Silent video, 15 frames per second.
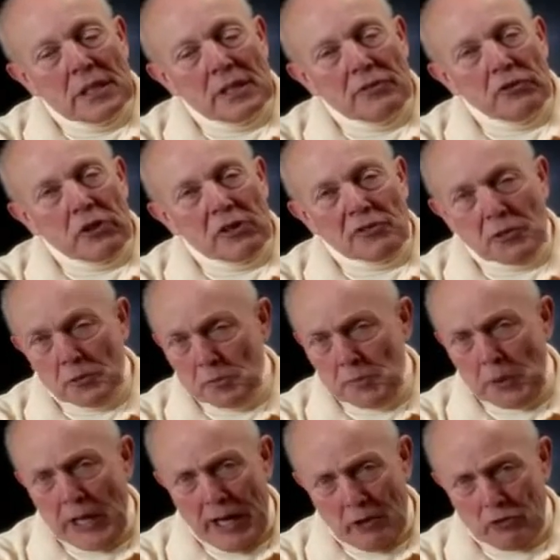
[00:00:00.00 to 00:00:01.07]
of Jennifer
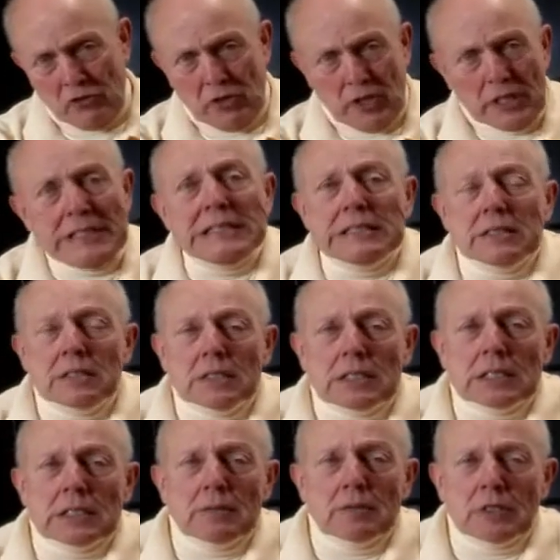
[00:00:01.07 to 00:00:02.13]
Bukowsky,
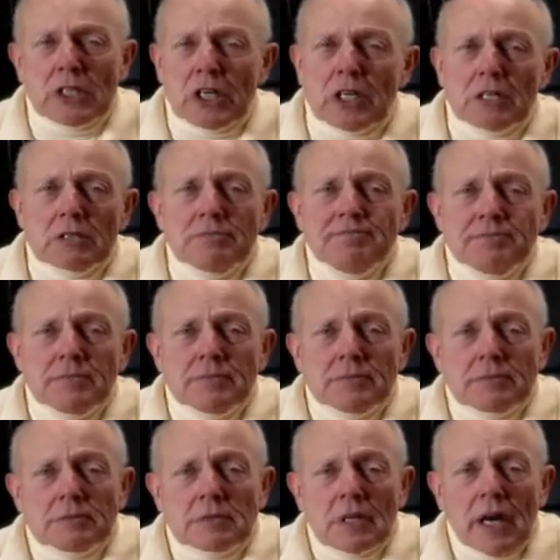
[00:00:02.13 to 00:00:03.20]
a young
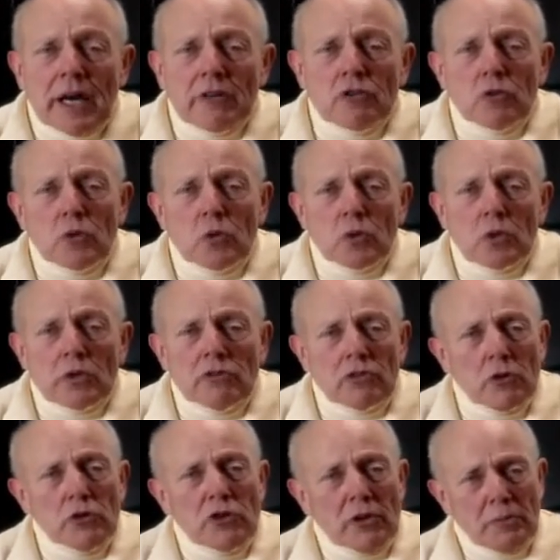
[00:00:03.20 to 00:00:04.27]
high school
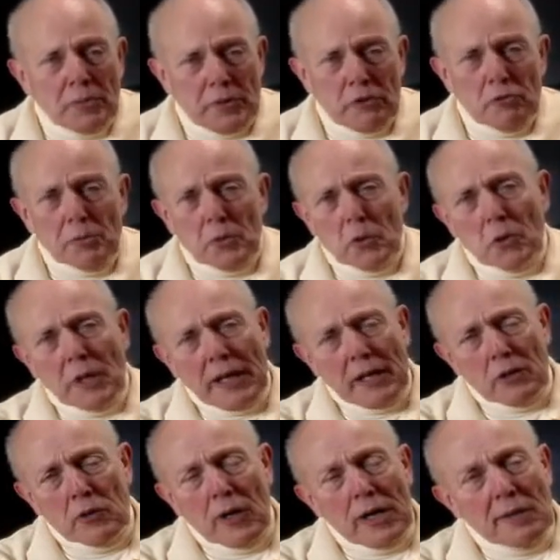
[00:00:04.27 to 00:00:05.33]
associate principal
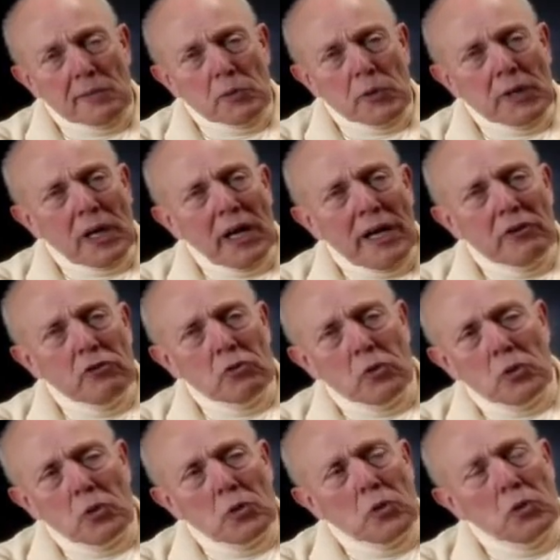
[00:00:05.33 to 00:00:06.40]
at Oconomowoc High
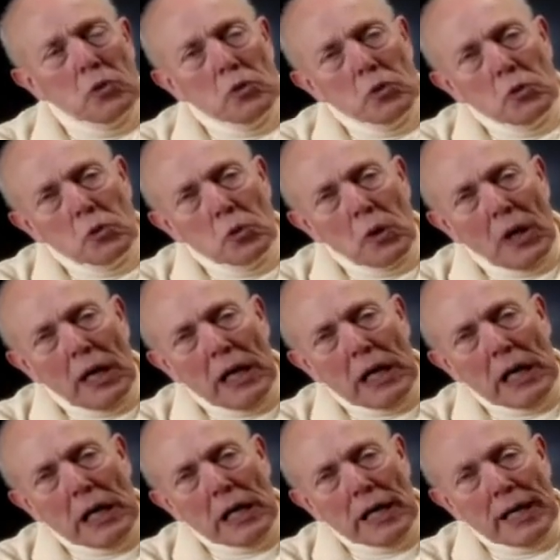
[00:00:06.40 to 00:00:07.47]
School who,
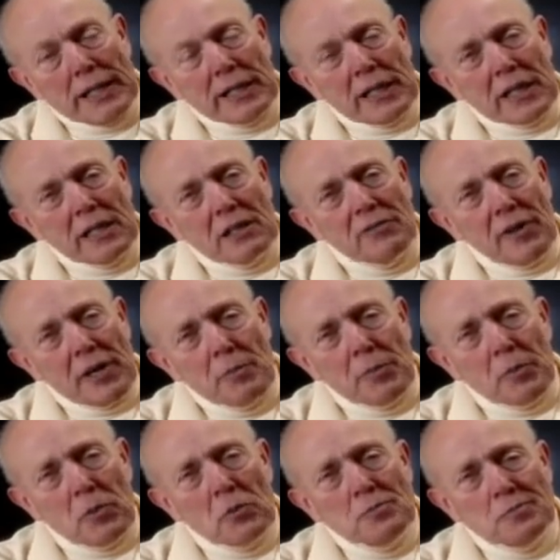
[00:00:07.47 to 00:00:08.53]
at the end of
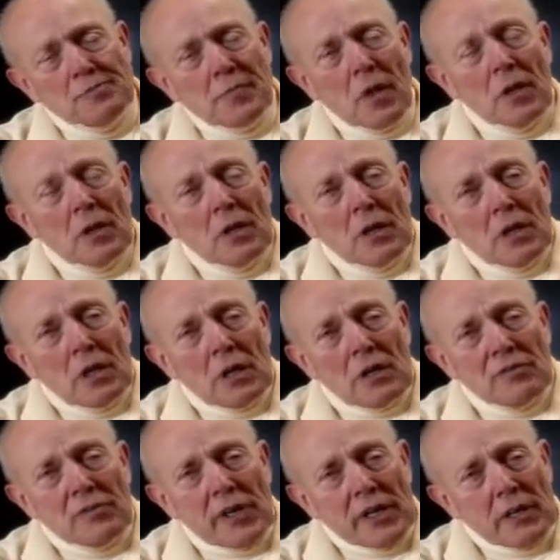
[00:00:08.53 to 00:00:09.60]
April
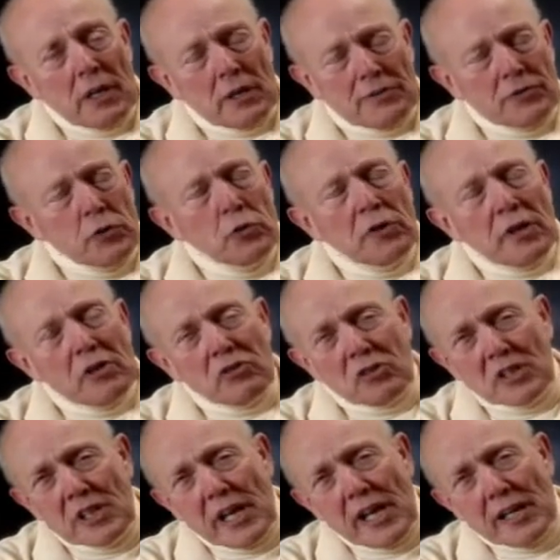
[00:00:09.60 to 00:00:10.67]
of
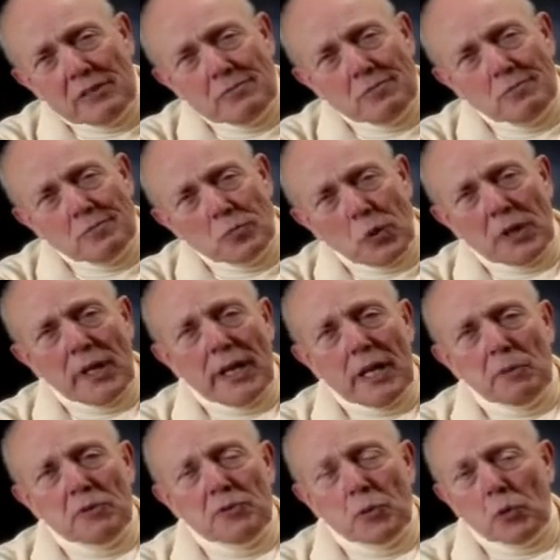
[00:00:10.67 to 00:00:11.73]
2008, one
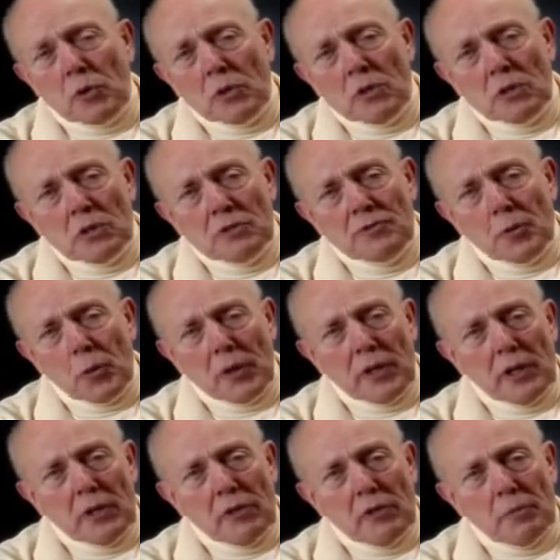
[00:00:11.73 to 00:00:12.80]
day before her
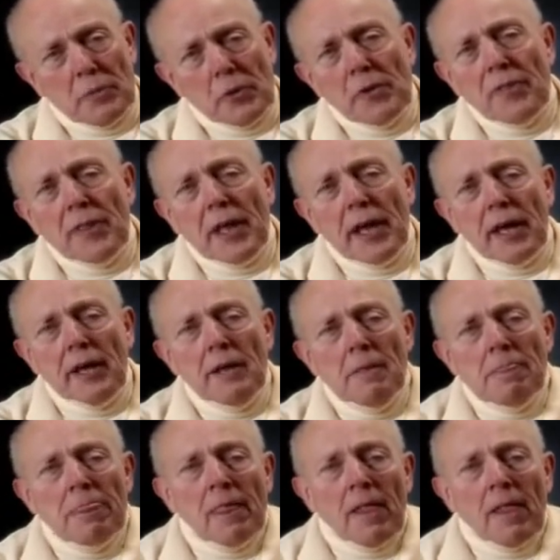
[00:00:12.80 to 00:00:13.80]
40th birthday,